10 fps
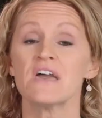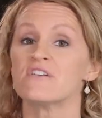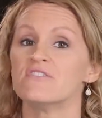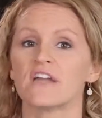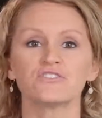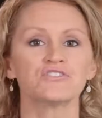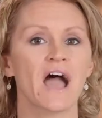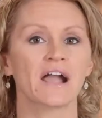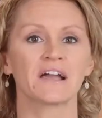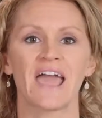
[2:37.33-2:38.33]
Then you're
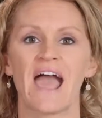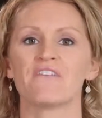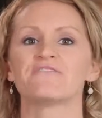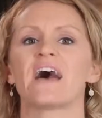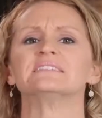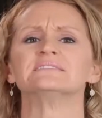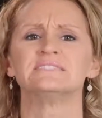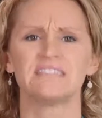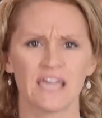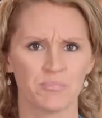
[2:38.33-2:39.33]
not gonna have that
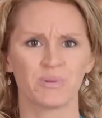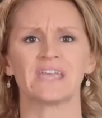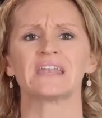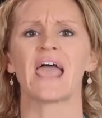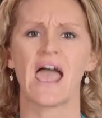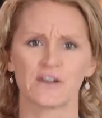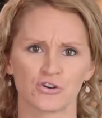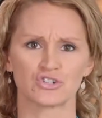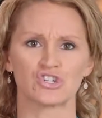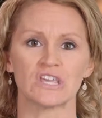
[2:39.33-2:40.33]
dip in
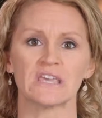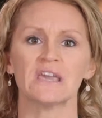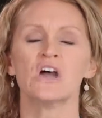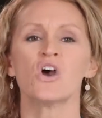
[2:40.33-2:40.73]
energy